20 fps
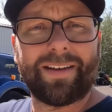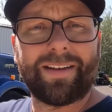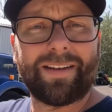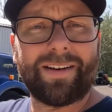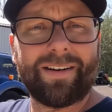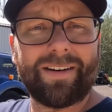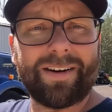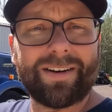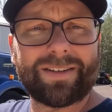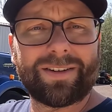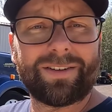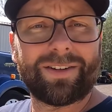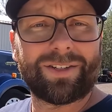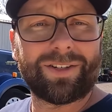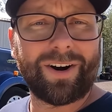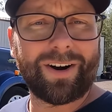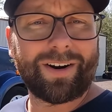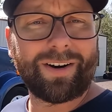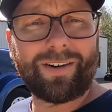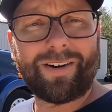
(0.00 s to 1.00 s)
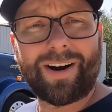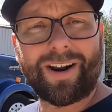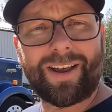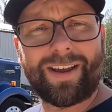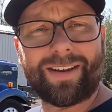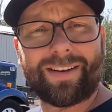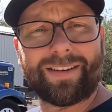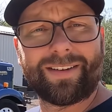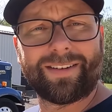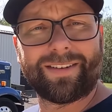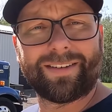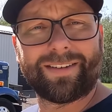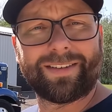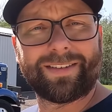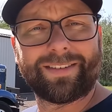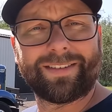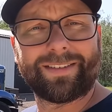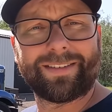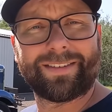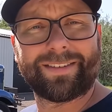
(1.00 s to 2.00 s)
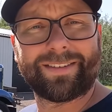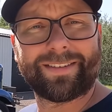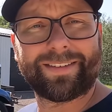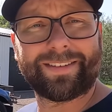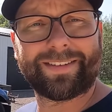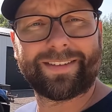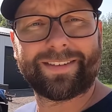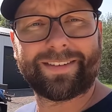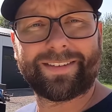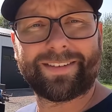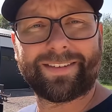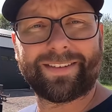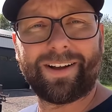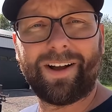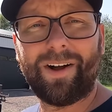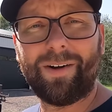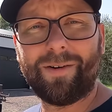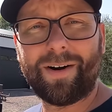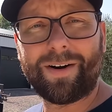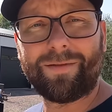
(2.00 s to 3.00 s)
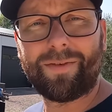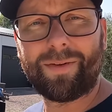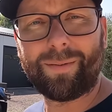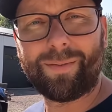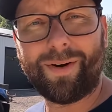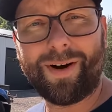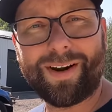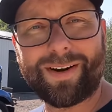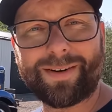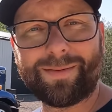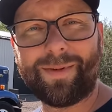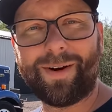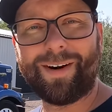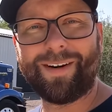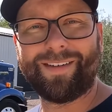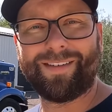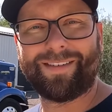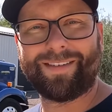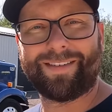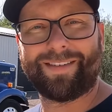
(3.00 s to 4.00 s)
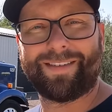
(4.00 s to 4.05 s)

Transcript: And there it is on the truck already. All ready for the parade tomorrow.